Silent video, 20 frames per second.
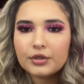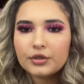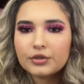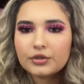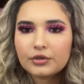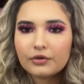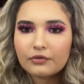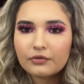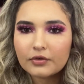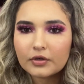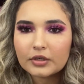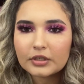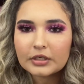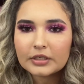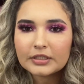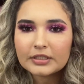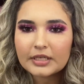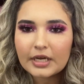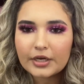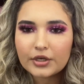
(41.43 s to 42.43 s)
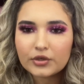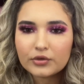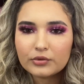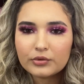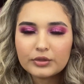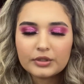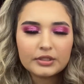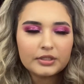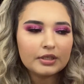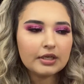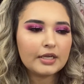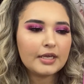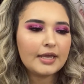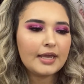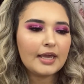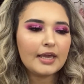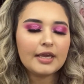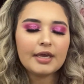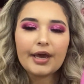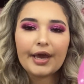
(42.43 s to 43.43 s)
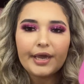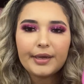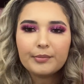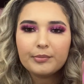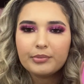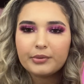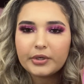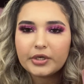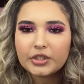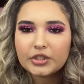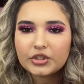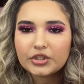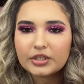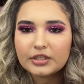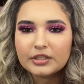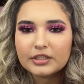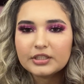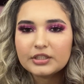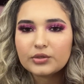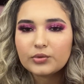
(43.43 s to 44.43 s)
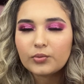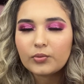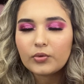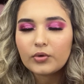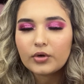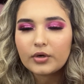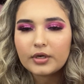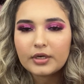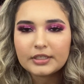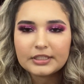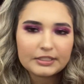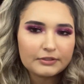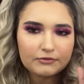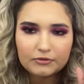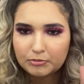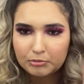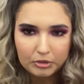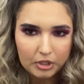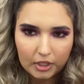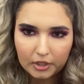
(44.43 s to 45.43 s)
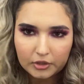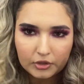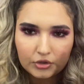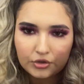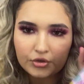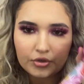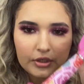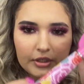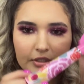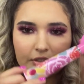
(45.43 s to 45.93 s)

So first I use a brush, and this one is from Dollar Tree.